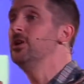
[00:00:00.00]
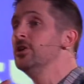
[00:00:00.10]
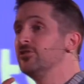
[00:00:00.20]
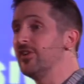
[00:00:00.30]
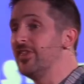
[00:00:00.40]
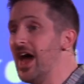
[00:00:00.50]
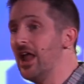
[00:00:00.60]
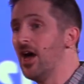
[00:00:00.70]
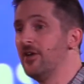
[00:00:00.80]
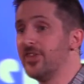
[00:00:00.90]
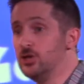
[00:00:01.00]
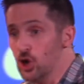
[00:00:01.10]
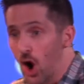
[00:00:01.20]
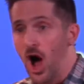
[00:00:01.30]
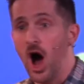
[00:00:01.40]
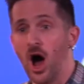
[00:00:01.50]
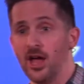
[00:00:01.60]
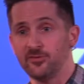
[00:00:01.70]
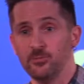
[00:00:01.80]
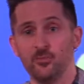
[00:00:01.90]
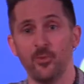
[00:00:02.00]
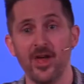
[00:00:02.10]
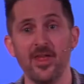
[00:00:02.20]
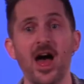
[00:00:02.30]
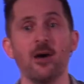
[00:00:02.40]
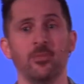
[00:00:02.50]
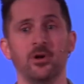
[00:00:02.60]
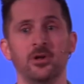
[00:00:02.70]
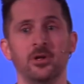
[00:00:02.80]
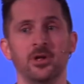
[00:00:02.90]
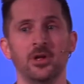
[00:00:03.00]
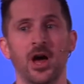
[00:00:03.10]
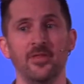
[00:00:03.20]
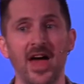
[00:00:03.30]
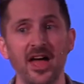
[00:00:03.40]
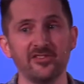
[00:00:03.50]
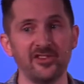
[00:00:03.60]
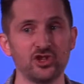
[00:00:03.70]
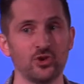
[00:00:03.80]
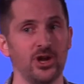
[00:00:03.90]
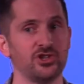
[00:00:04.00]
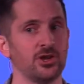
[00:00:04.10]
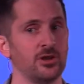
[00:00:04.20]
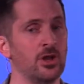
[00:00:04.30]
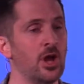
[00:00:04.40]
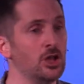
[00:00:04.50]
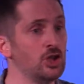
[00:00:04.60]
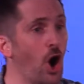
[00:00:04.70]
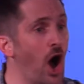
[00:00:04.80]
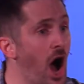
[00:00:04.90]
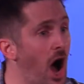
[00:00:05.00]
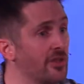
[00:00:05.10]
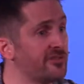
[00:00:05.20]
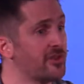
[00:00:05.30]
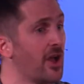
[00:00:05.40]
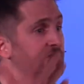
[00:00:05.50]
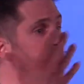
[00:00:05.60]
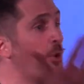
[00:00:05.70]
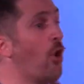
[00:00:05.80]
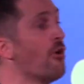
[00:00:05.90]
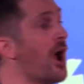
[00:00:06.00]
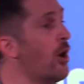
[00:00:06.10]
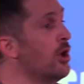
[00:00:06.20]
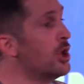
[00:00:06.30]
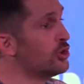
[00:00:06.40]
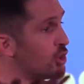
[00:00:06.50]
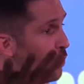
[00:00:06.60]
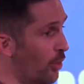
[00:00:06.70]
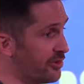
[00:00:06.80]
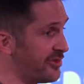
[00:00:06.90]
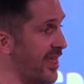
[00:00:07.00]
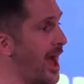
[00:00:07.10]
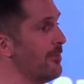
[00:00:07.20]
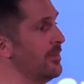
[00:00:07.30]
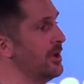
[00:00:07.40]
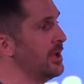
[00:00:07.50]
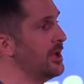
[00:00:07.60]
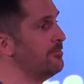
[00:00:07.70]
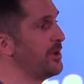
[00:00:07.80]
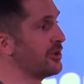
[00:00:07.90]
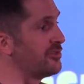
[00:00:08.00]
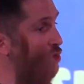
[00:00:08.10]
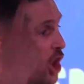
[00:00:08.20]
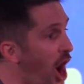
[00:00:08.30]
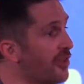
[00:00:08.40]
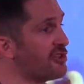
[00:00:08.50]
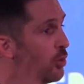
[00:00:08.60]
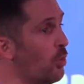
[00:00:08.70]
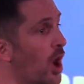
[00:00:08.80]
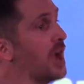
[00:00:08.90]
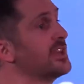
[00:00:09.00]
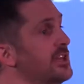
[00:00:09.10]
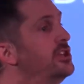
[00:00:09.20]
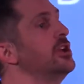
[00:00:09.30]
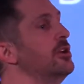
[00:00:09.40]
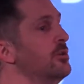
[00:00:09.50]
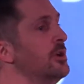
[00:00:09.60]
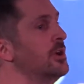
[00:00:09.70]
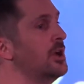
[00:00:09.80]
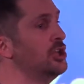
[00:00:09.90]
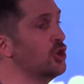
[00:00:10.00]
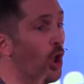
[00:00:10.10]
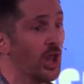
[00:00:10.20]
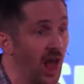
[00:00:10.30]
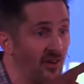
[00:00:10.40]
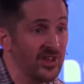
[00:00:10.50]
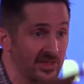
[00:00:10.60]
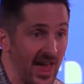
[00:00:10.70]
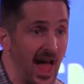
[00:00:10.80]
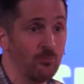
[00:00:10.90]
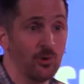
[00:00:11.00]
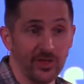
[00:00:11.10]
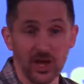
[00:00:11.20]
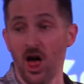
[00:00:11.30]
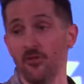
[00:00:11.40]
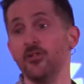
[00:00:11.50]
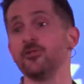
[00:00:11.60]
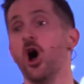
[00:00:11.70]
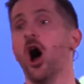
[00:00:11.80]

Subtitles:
into their life, then your heart is moved by them and their situation. And your heart starts to pour out towards them because God's at work in you and you're loving them with the love of